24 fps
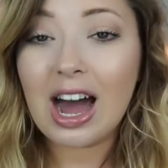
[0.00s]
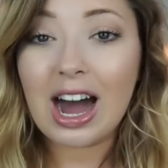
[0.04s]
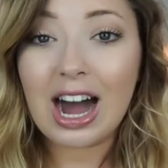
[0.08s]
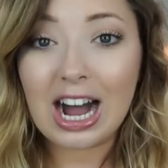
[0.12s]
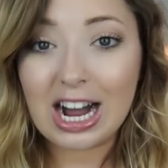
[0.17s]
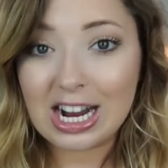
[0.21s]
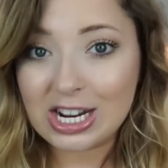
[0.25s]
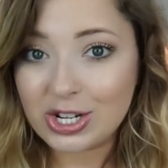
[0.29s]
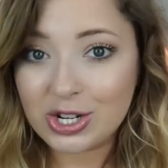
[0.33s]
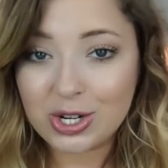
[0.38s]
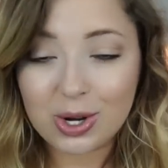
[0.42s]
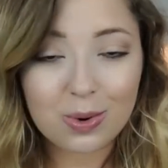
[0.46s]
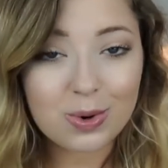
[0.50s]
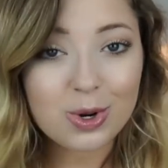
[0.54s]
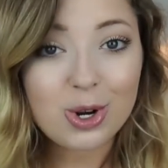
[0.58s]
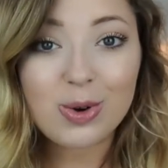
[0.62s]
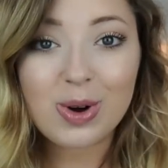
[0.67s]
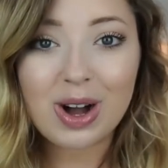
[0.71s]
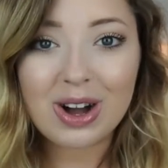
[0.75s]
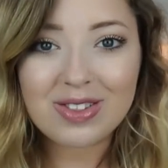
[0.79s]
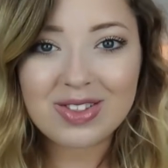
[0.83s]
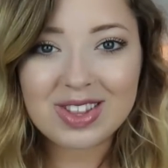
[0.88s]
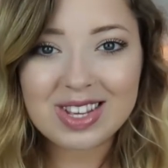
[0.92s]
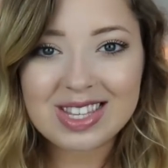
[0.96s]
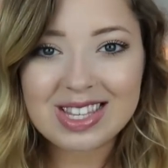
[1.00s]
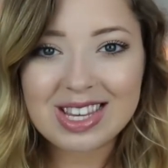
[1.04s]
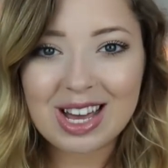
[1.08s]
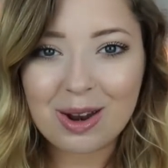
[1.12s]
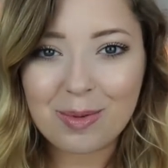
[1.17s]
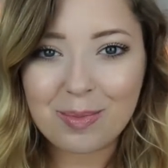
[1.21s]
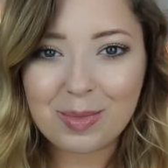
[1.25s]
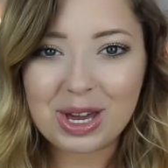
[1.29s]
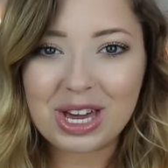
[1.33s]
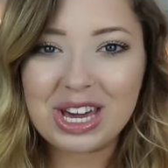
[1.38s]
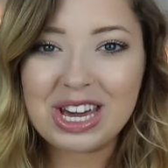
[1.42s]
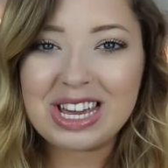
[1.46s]
I don't go out in the
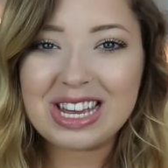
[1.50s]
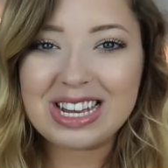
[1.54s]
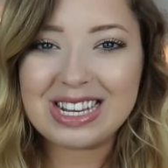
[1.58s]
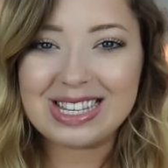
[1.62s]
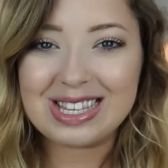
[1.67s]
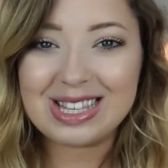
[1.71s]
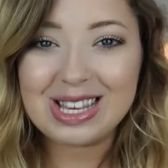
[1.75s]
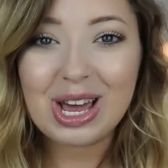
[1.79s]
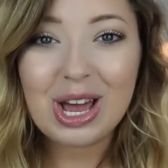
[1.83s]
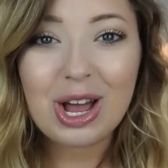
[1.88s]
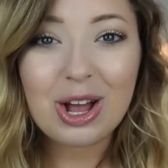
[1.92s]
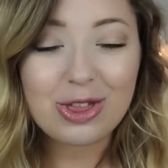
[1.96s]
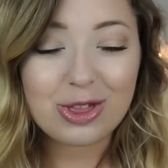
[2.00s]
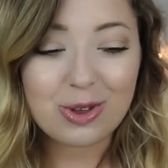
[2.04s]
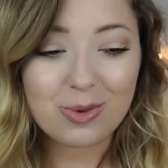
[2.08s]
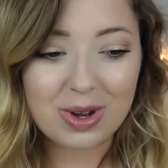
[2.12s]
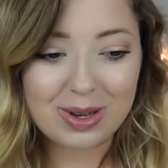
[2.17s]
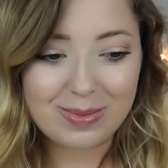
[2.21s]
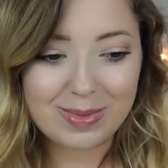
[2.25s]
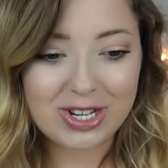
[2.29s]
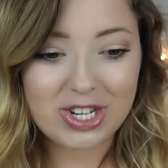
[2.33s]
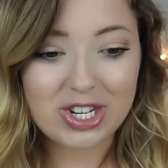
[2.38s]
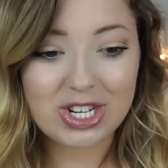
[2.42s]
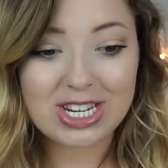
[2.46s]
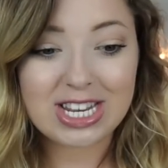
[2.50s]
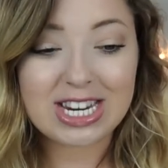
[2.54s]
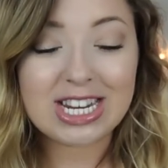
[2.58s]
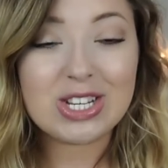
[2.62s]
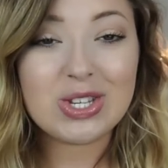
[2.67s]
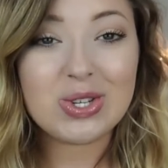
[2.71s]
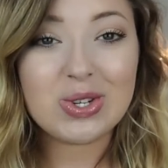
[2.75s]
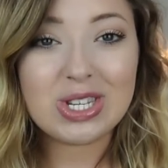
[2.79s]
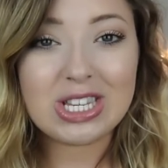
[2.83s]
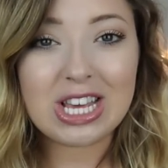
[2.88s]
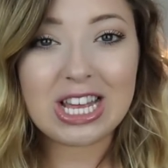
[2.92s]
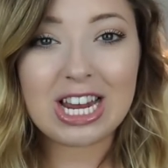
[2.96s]
sun because the way my
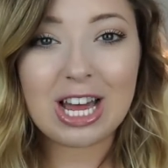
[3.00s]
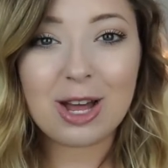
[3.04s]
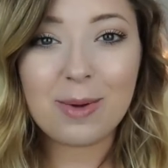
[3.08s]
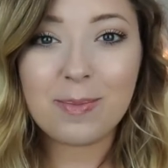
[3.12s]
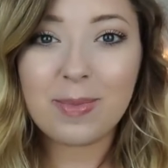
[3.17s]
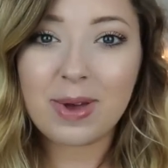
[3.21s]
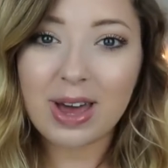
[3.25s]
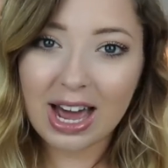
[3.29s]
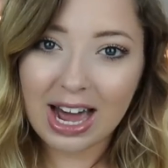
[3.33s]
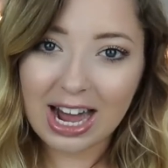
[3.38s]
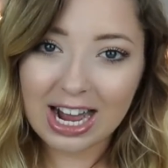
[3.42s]
genetics are set up,